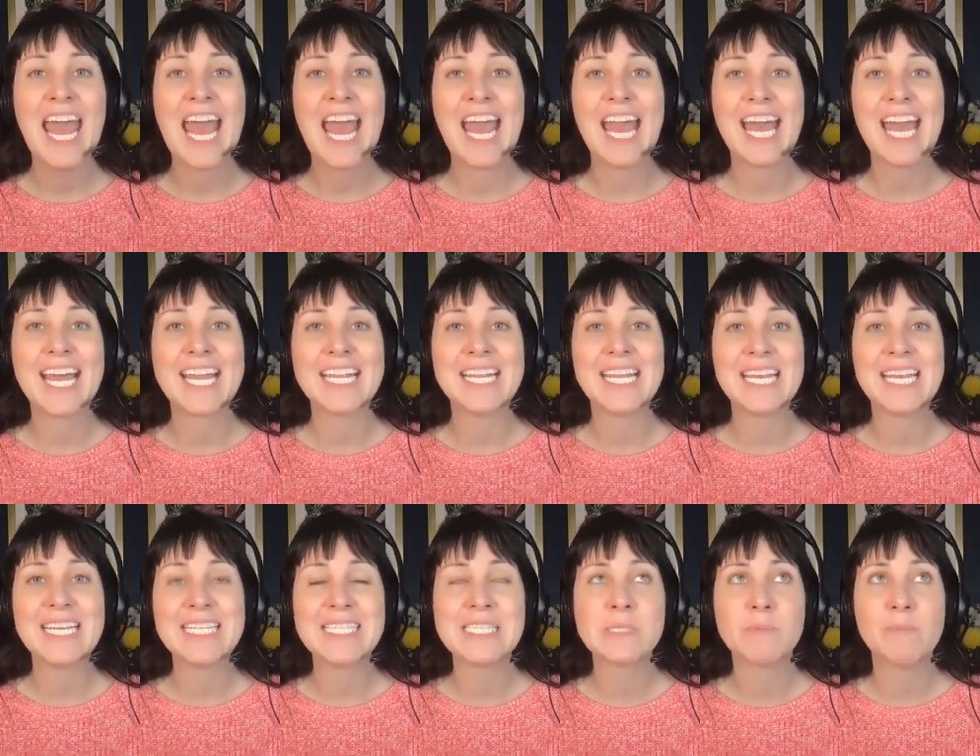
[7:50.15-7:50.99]
And
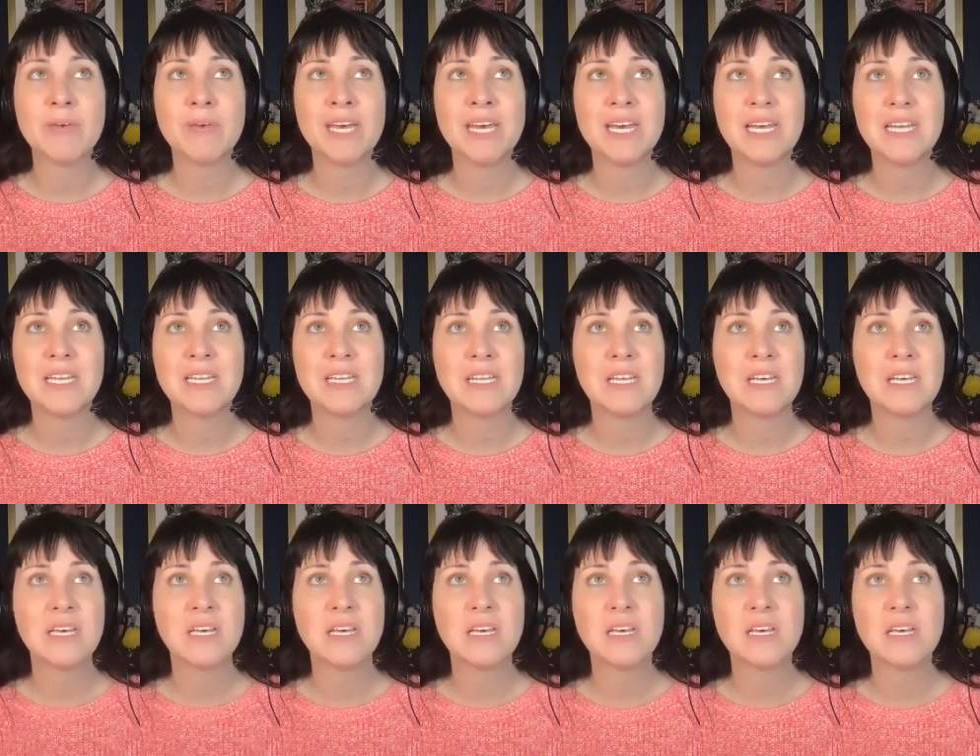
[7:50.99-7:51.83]
it's
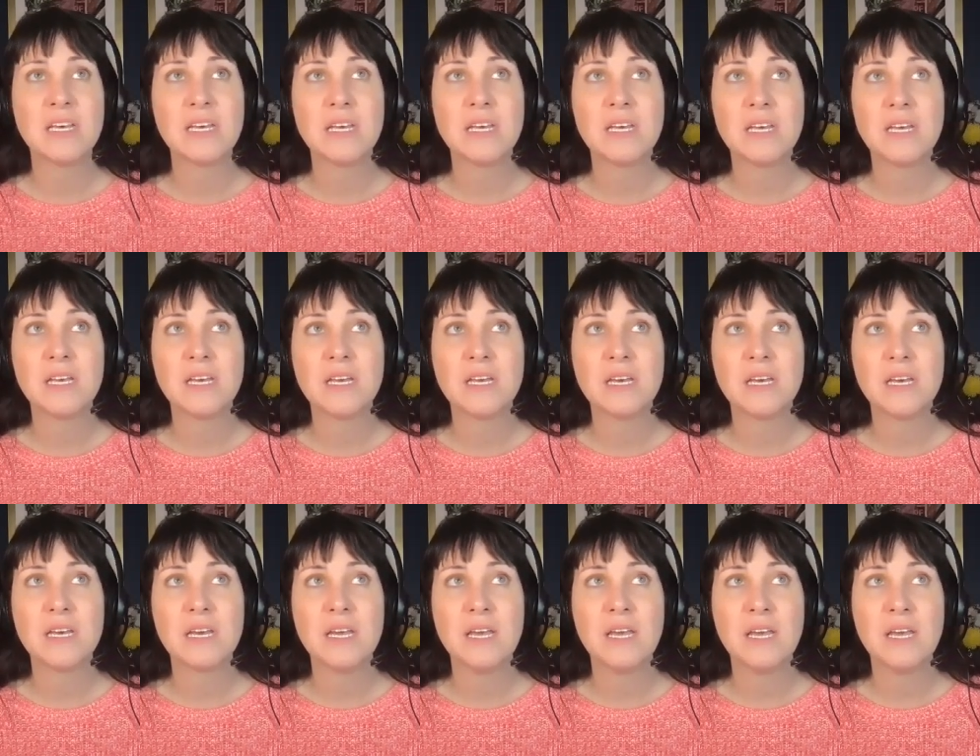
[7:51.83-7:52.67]
been
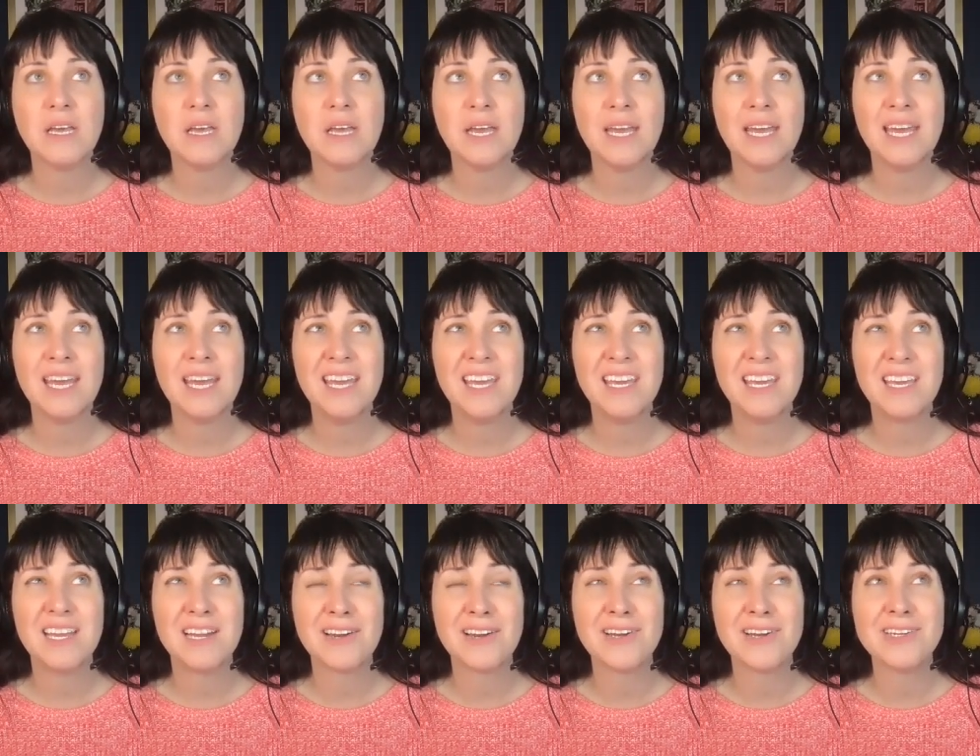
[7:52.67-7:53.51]
8
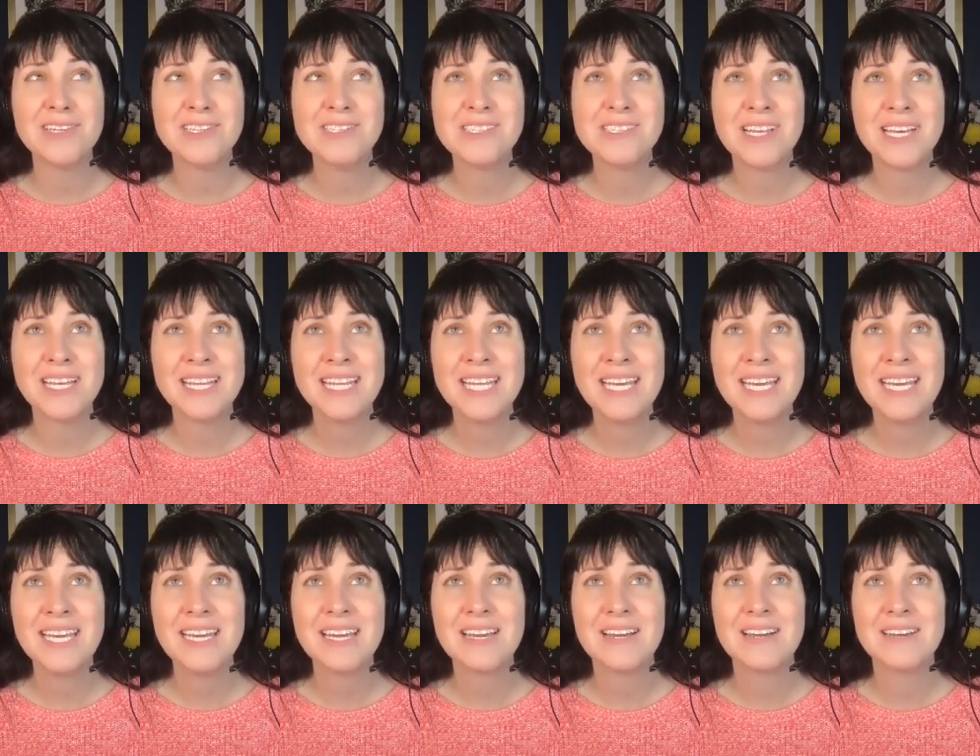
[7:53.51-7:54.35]
years, I
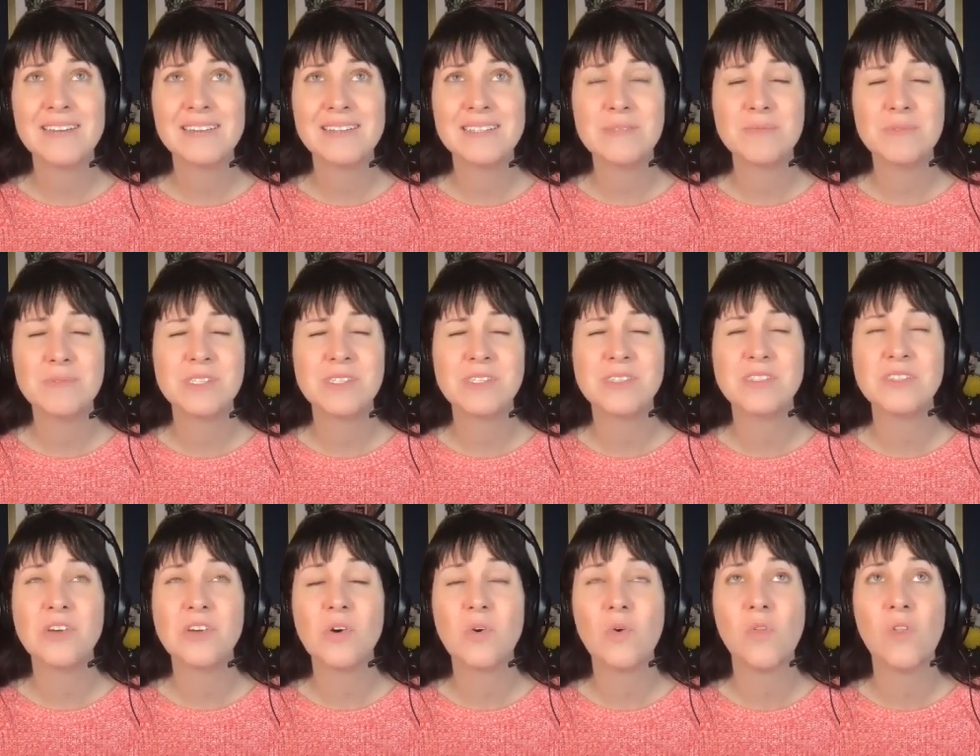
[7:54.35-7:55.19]
think. It's been
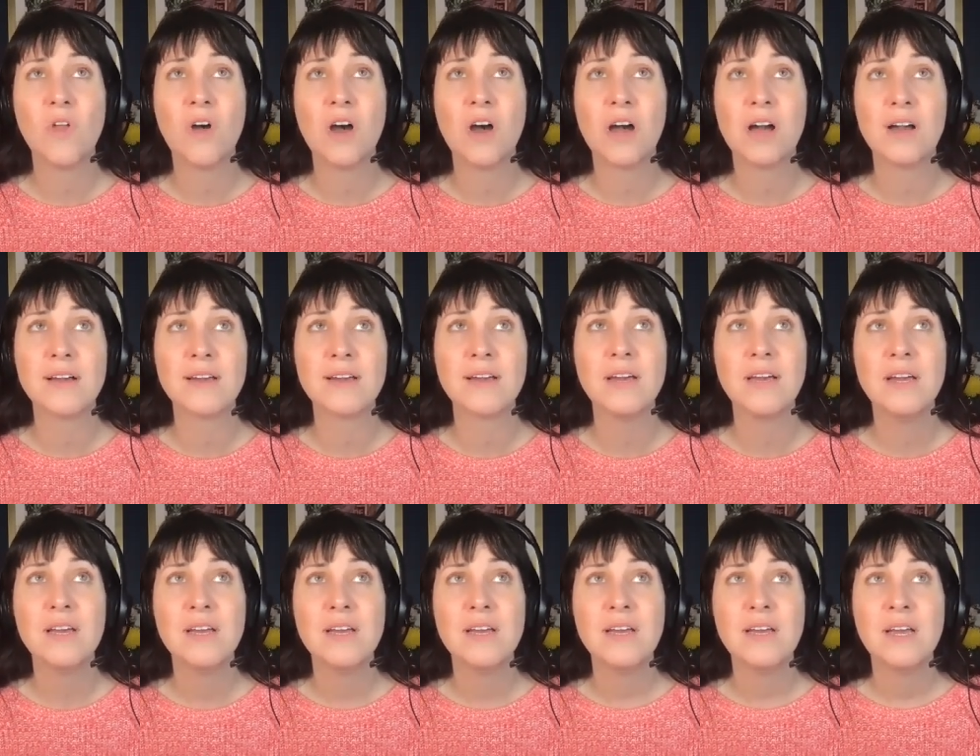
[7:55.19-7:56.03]
so long.
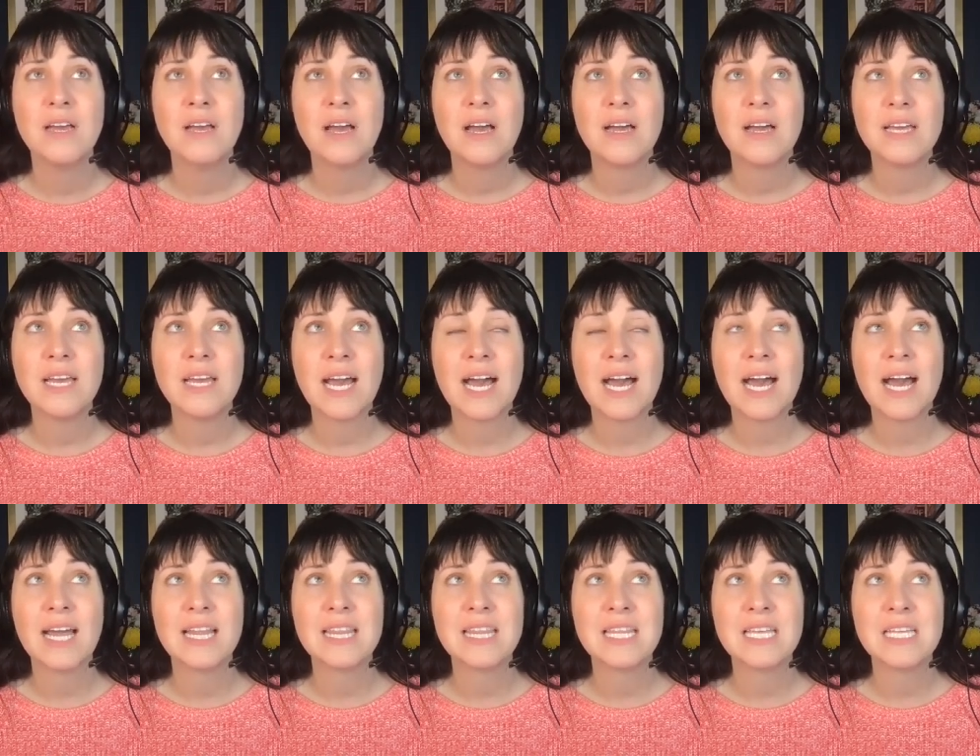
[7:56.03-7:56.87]

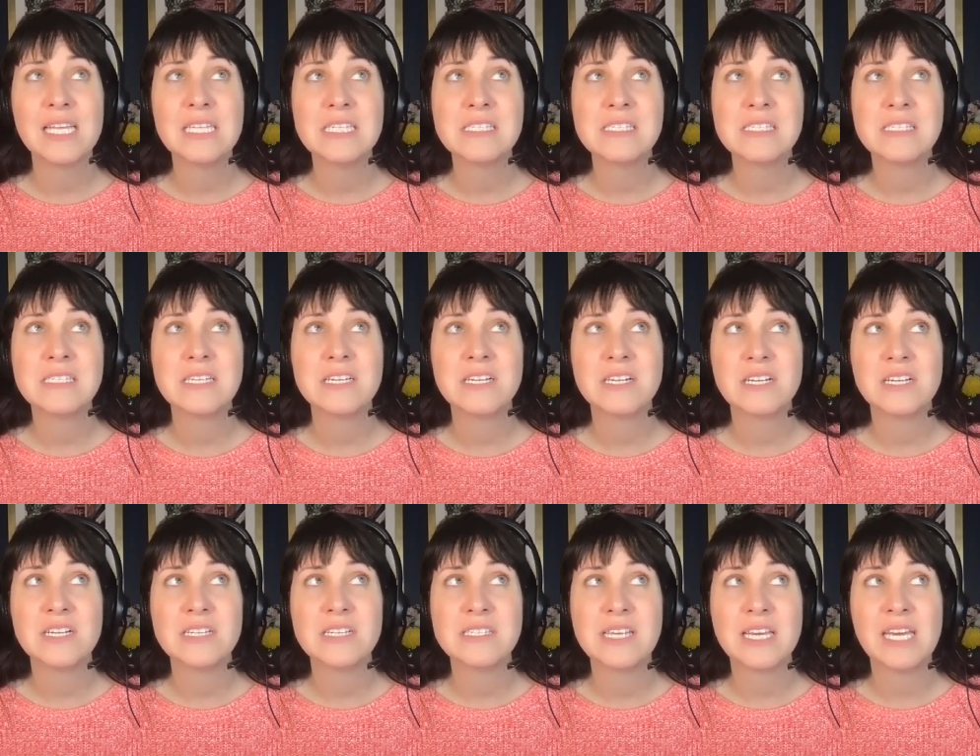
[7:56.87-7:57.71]
Yeah, I think this year
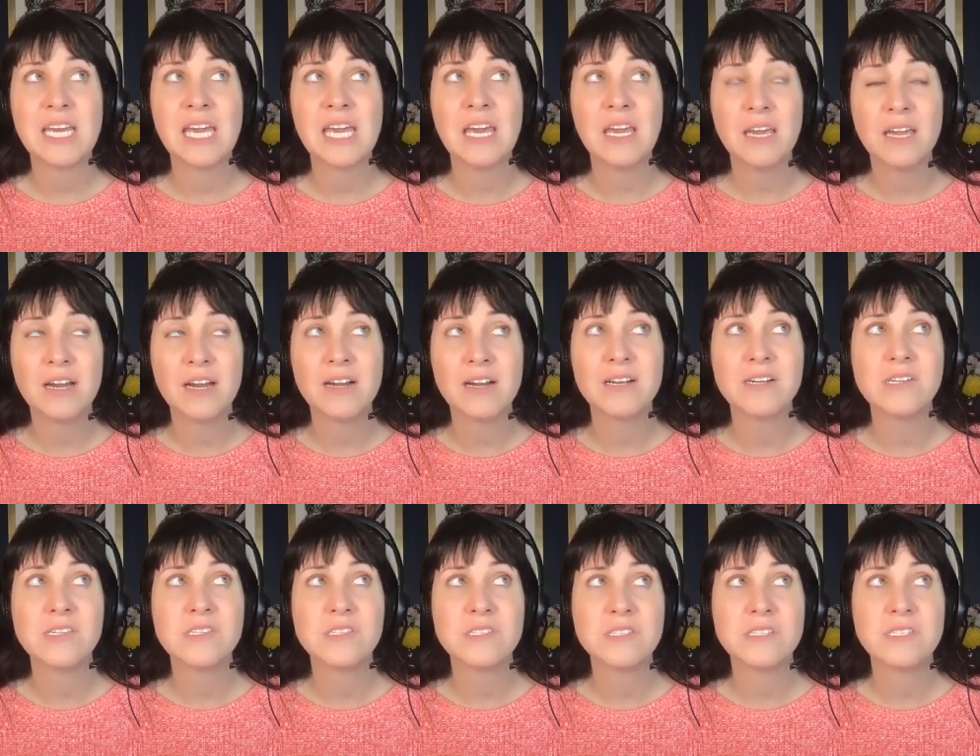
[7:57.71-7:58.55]
is 8
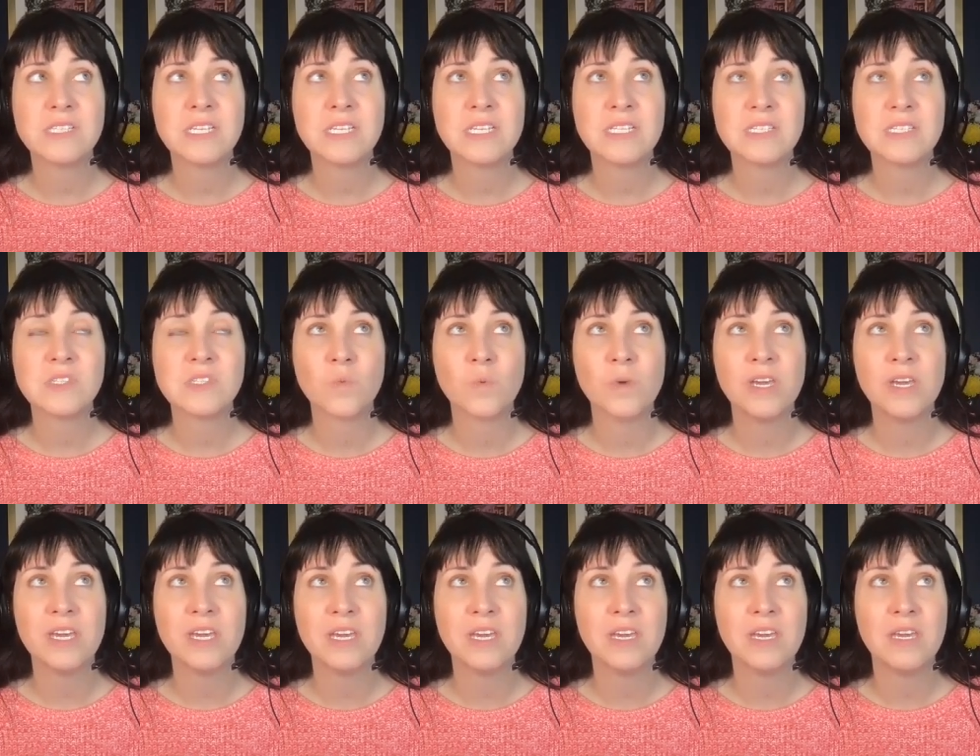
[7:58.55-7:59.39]
years since
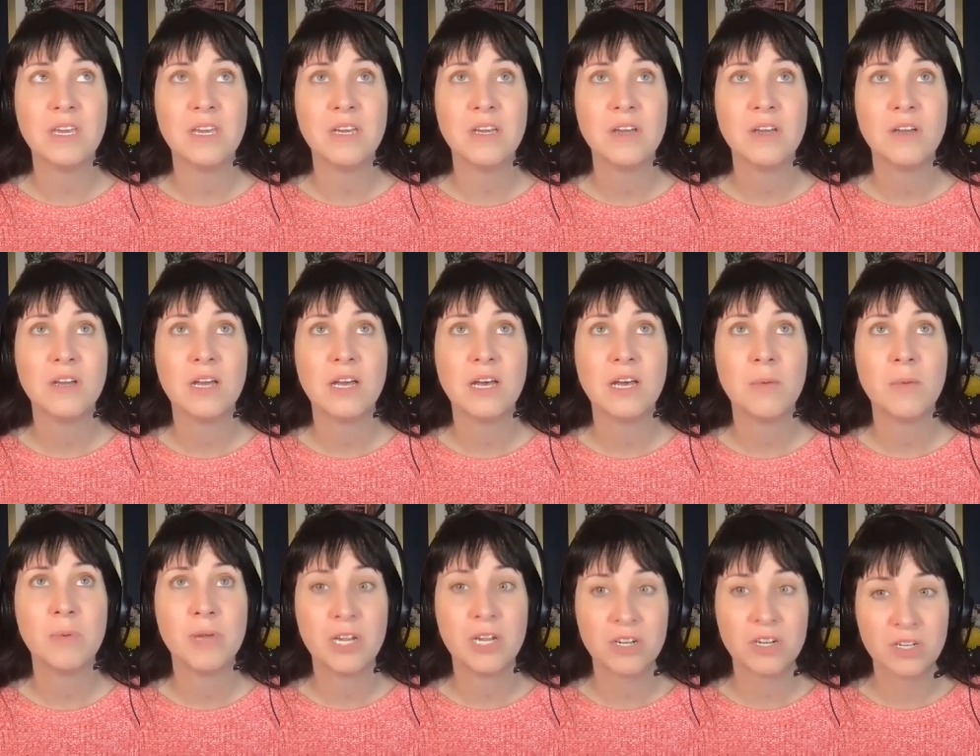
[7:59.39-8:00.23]
we
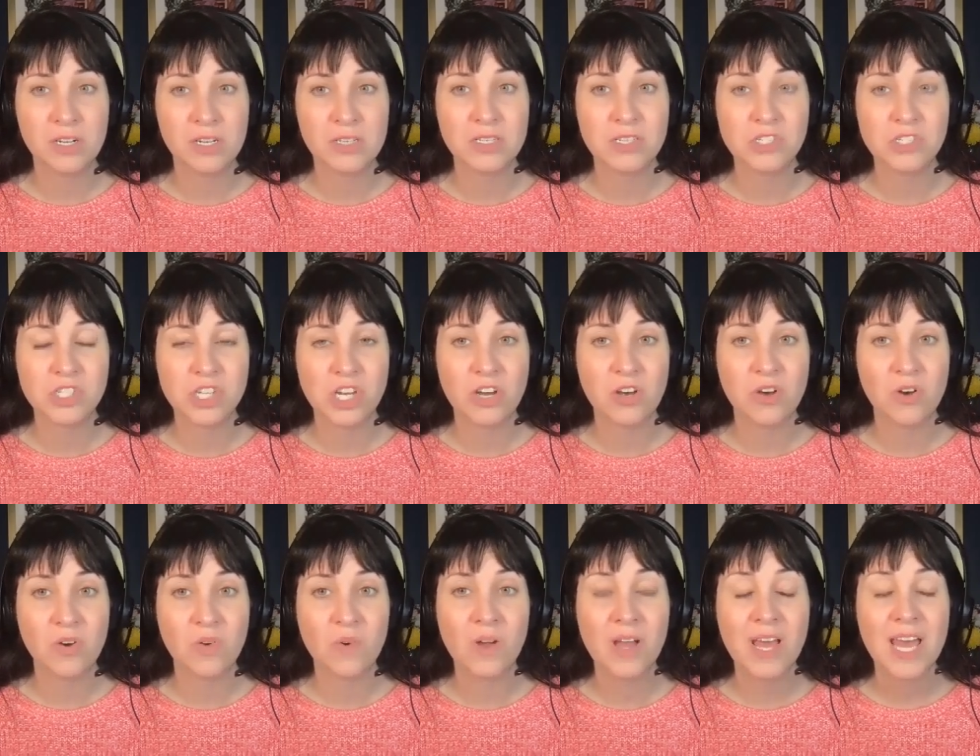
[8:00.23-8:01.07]
appeared on the
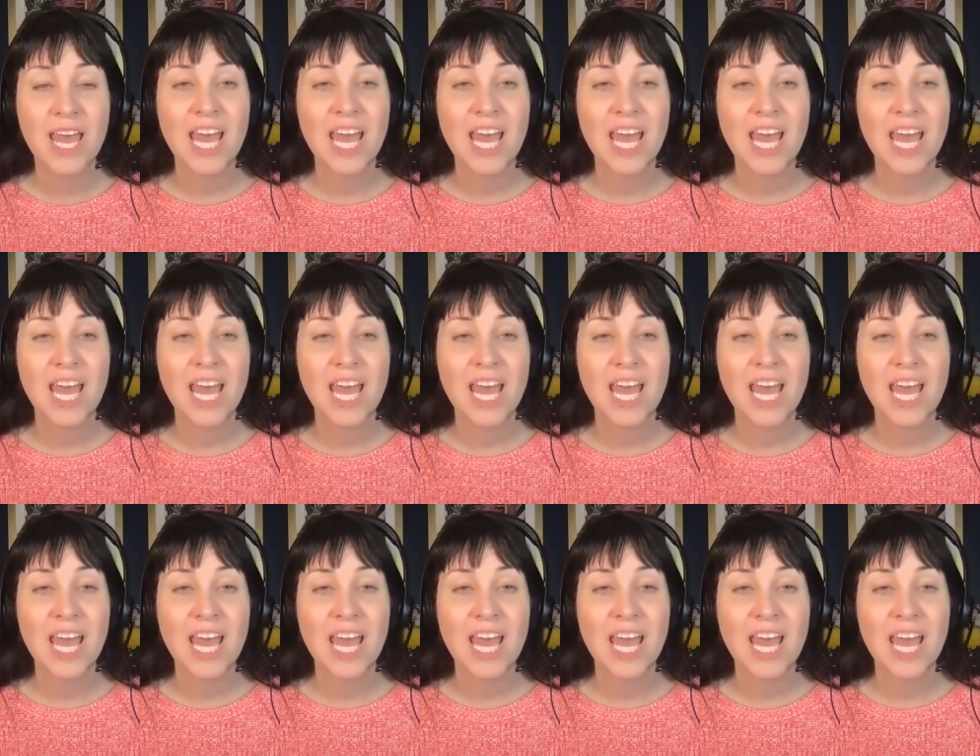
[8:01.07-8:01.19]
show.